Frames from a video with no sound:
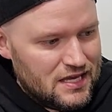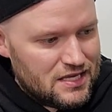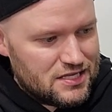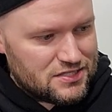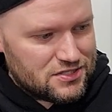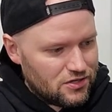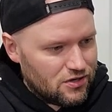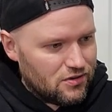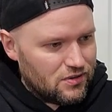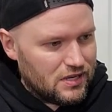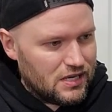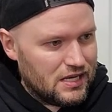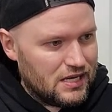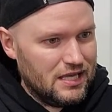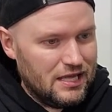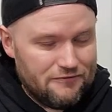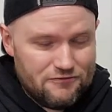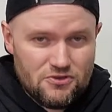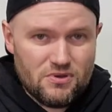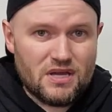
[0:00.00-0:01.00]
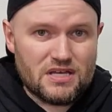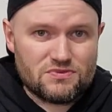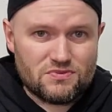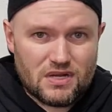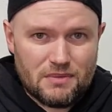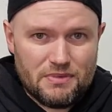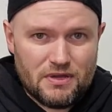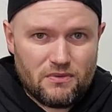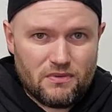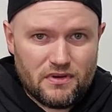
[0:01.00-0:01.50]
So if you guys
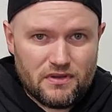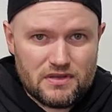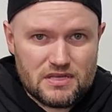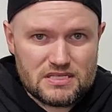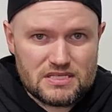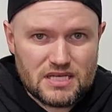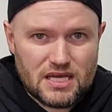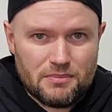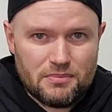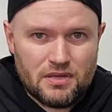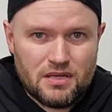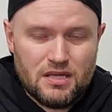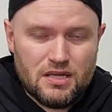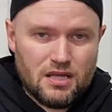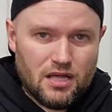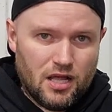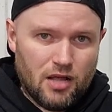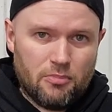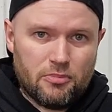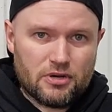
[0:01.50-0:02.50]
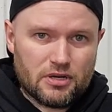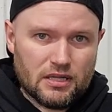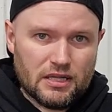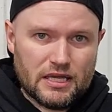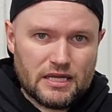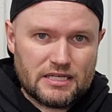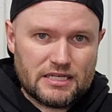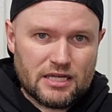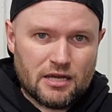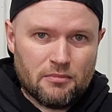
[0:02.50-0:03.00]
wanna pick one of these up, I'll put a
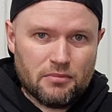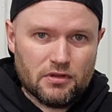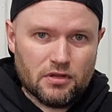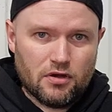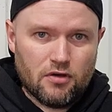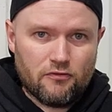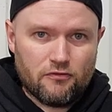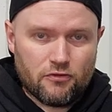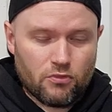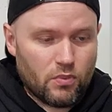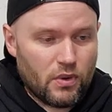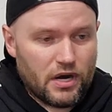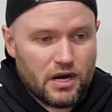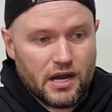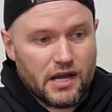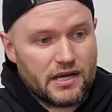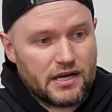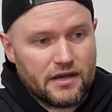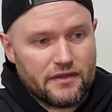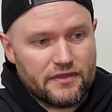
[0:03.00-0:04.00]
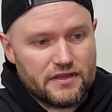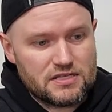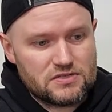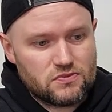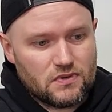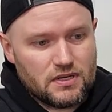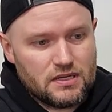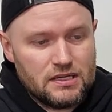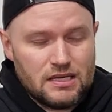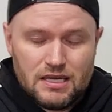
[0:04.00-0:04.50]
link down below for where I got this
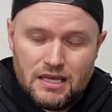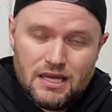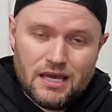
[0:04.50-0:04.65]
one.